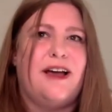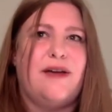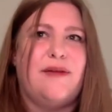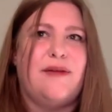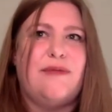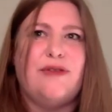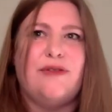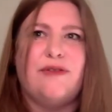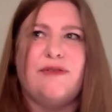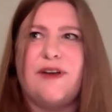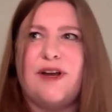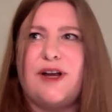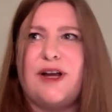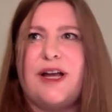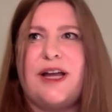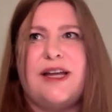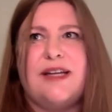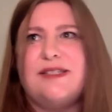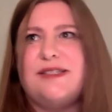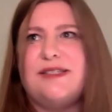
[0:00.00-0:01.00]
through
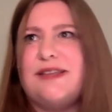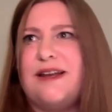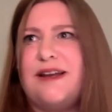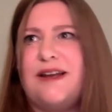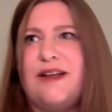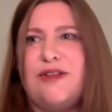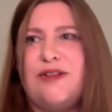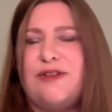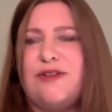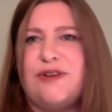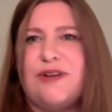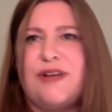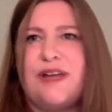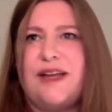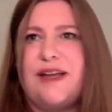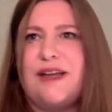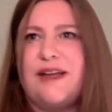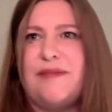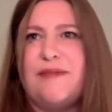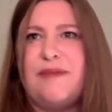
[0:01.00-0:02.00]
various, and
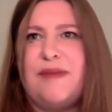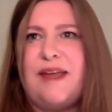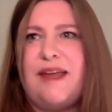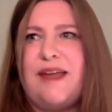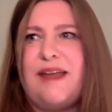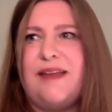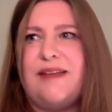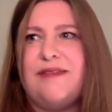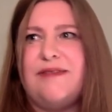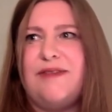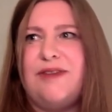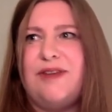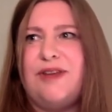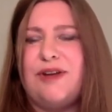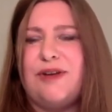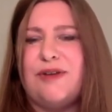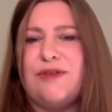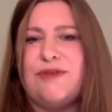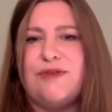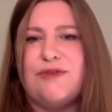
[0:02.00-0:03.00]
learning can be,
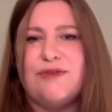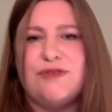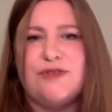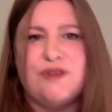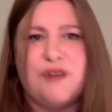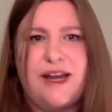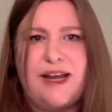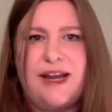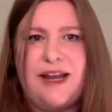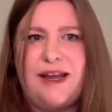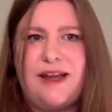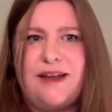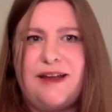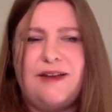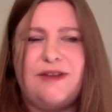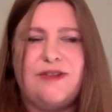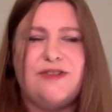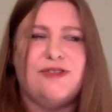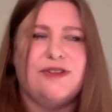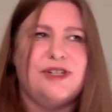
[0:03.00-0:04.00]
through
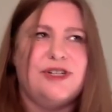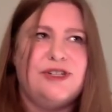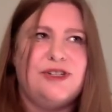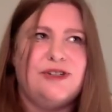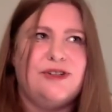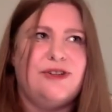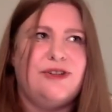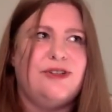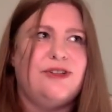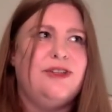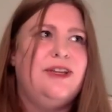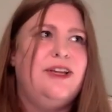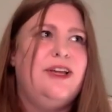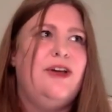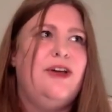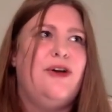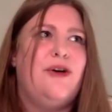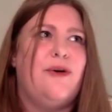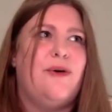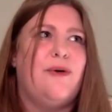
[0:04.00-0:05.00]
training, traditional,
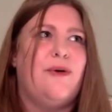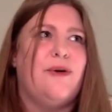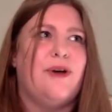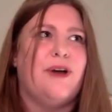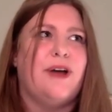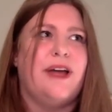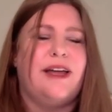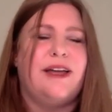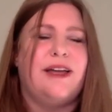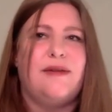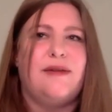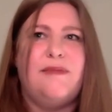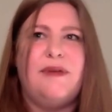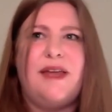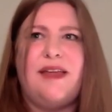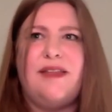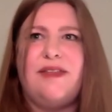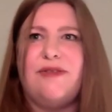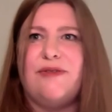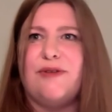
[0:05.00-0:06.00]
or it can
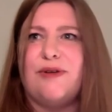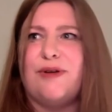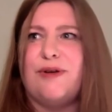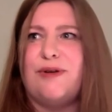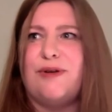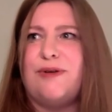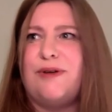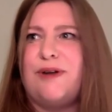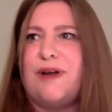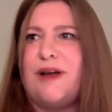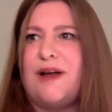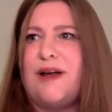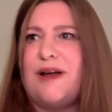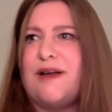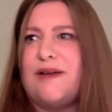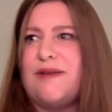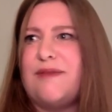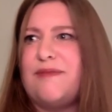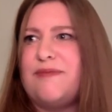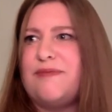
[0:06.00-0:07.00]
be through
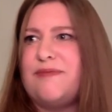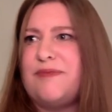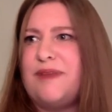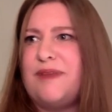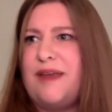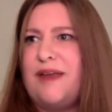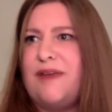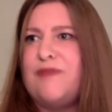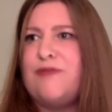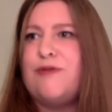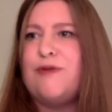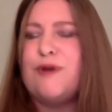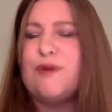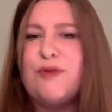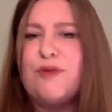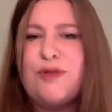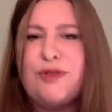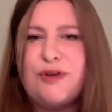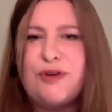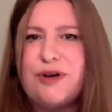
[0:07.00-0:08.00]

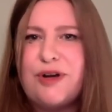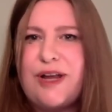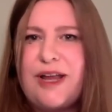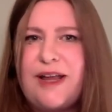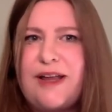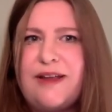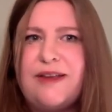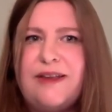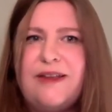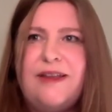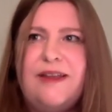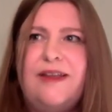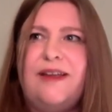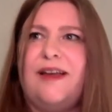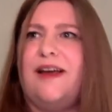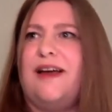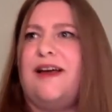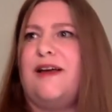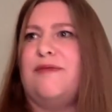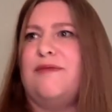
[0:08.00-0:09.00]
informal learning.
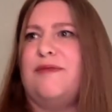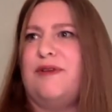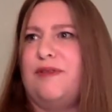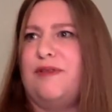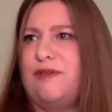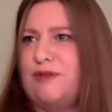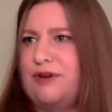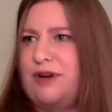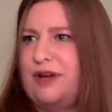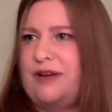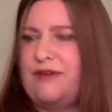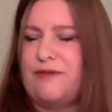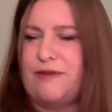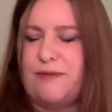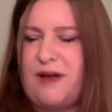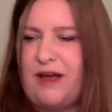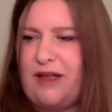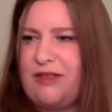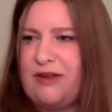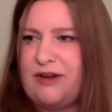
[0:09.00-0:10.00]
learning
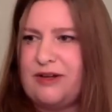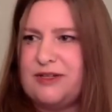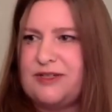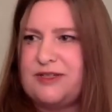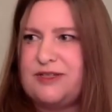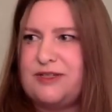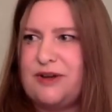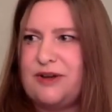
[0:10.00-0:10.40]
from others. So